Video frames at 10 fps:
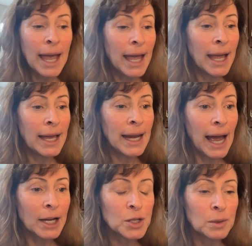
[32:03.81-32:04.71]
And
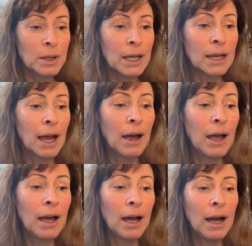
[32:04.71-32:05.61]
actually,
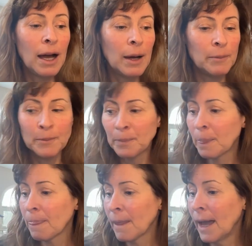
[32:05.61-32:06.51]

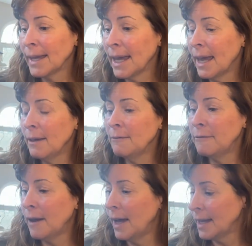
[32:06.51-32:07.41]
I
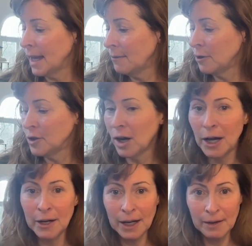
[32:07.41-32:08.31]
gave her
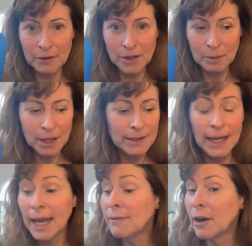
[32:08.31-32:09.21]
daughter, I gave her some of this.
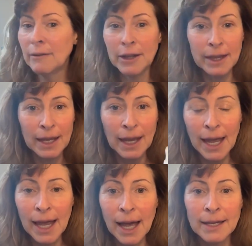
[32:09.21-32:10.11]
I gave her everything.
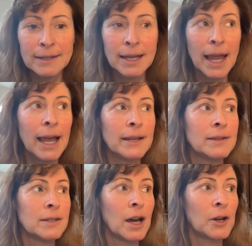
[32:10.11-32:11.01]
And
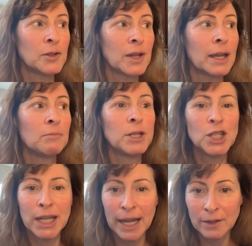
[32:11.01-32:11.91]
the daughter's like, but
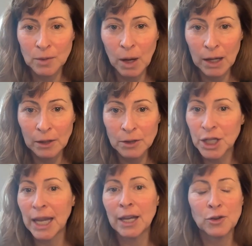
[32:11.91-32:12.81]
she can't swallow.
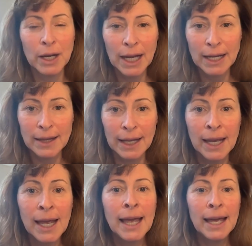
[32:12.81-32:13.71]
She can't drink anything.
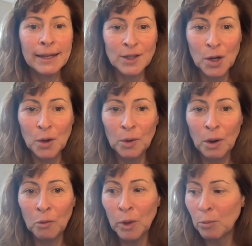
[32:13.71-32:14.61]
And
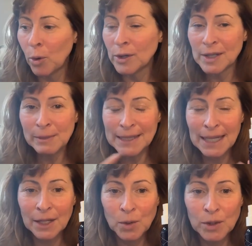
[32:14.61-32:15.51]
so we poured some
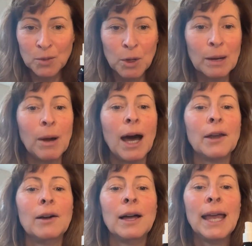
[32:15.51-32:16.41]
ASEA into a spray
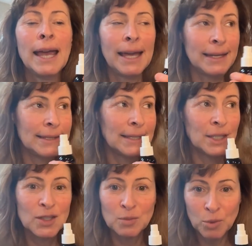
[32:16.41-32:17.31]
bottle, and I said,
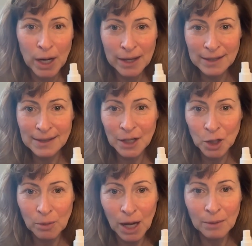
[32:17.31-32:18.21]
just spray this on
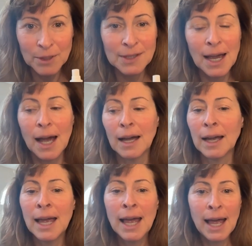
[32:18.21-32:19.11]
your mom's tongue.
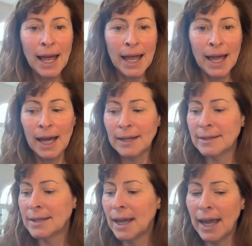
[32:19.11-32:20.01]

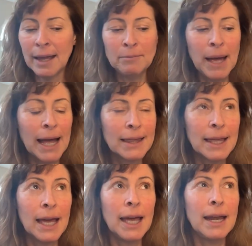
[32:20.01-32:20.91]
And back
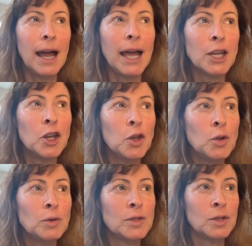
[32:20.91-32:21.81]
then, I
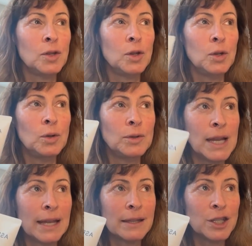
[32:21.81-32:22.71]
knew to
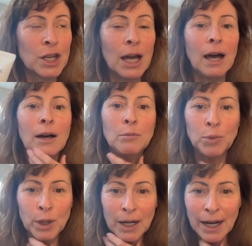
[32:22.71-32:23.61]
take the gel,
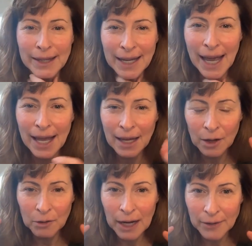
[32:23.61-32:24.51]
put it on the neck,
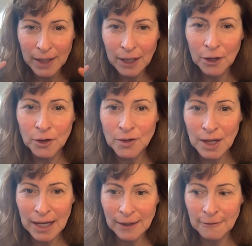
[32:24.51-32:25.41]
around the ears,
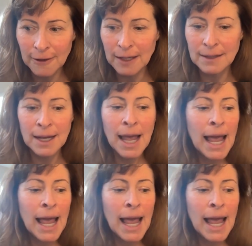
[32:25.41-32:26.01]
and the feet.